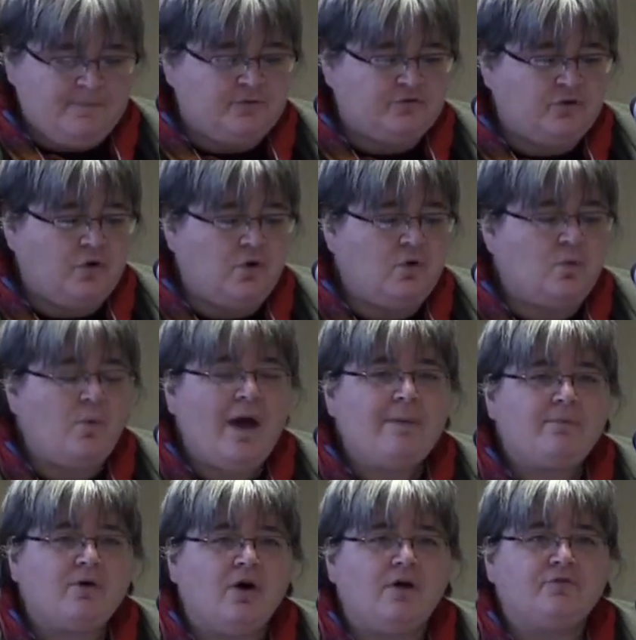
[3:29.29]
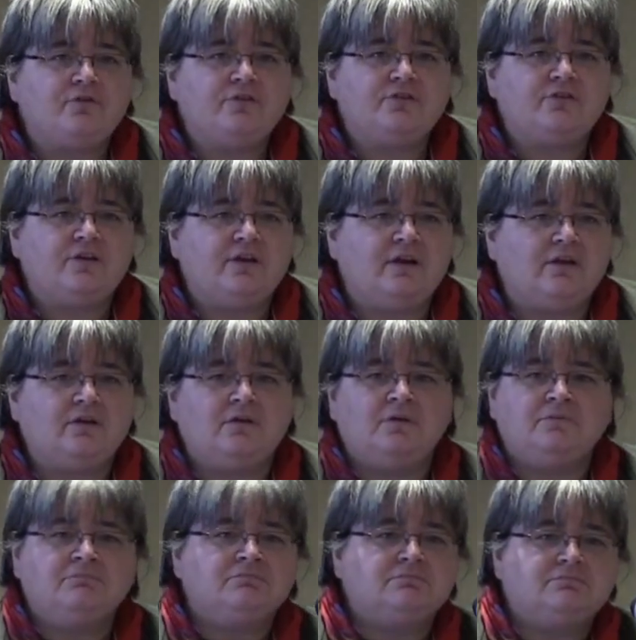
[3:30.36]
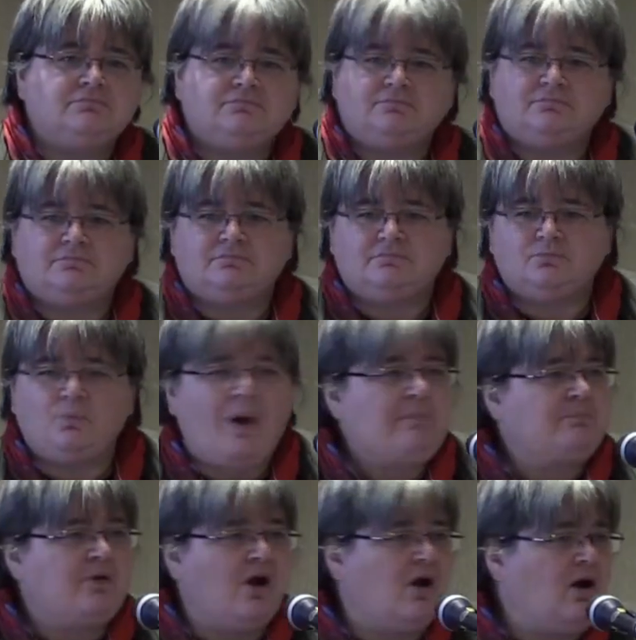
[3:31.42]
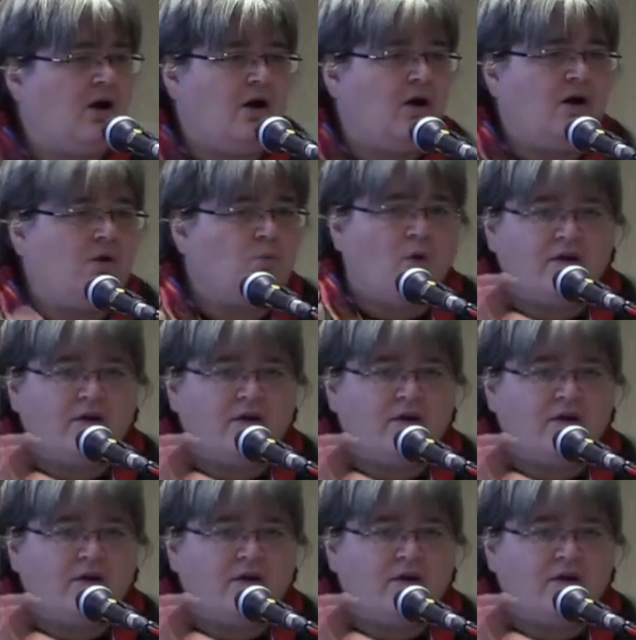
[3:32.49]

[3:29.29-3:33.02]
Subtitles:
So web conferencing, webinar,